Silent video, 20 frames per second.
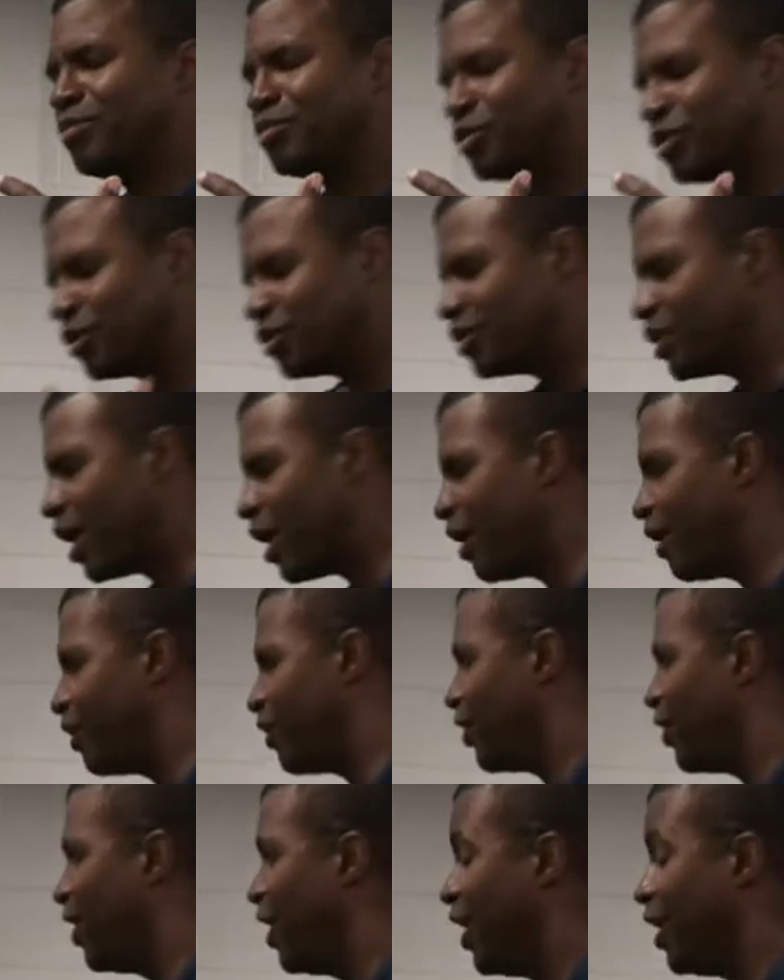"I'm so tired
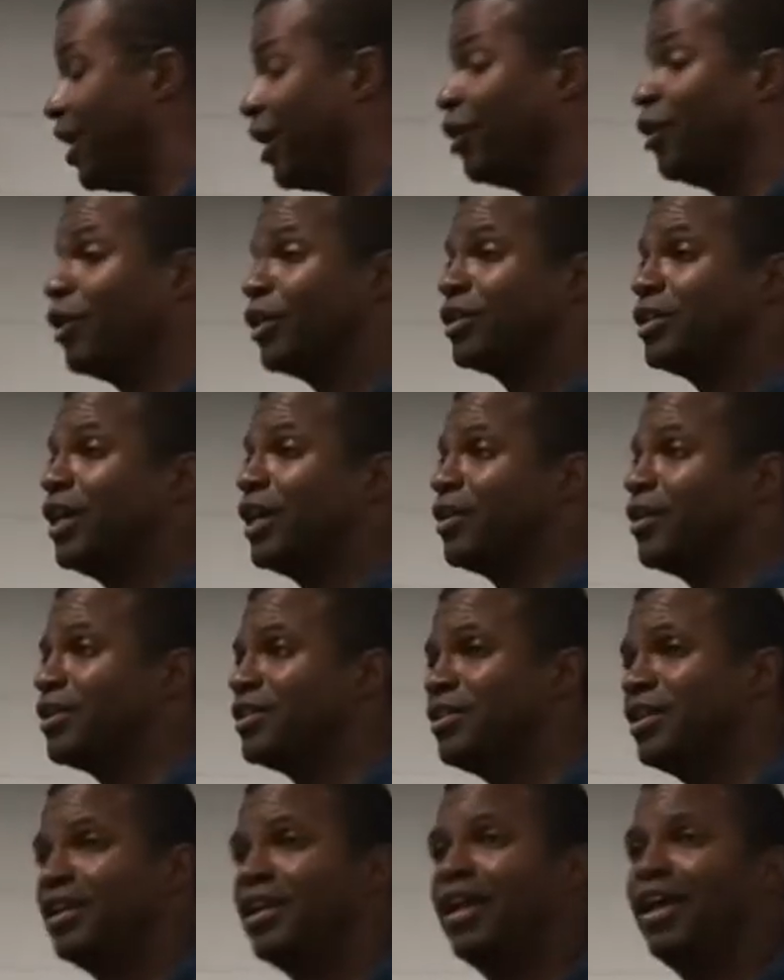of her." And I looked at her, I
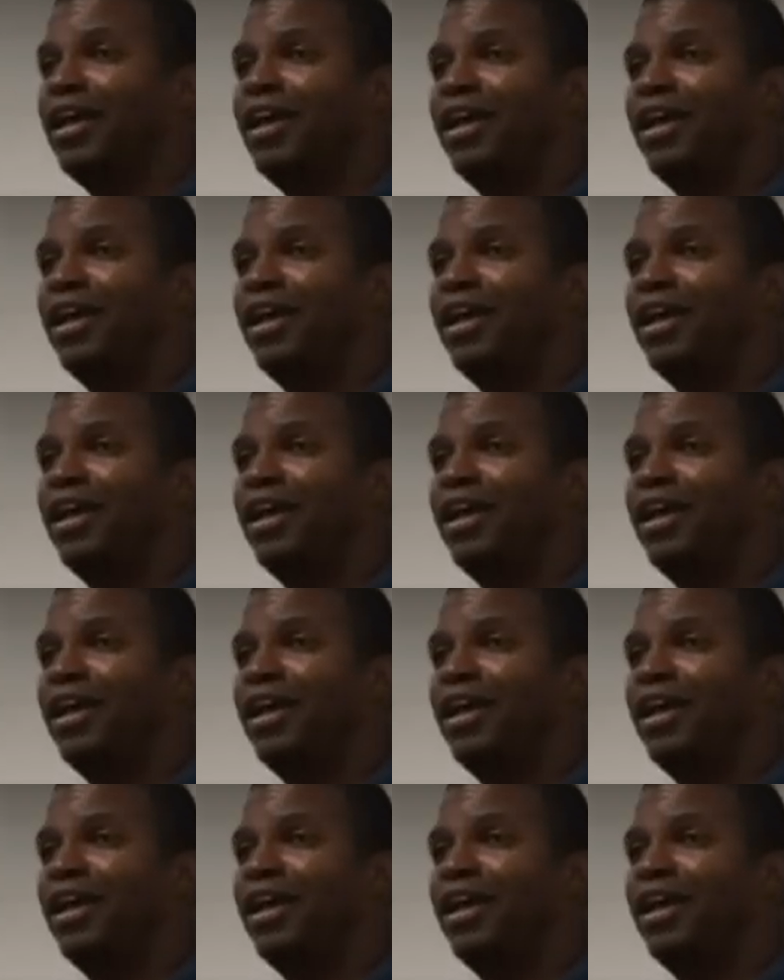said,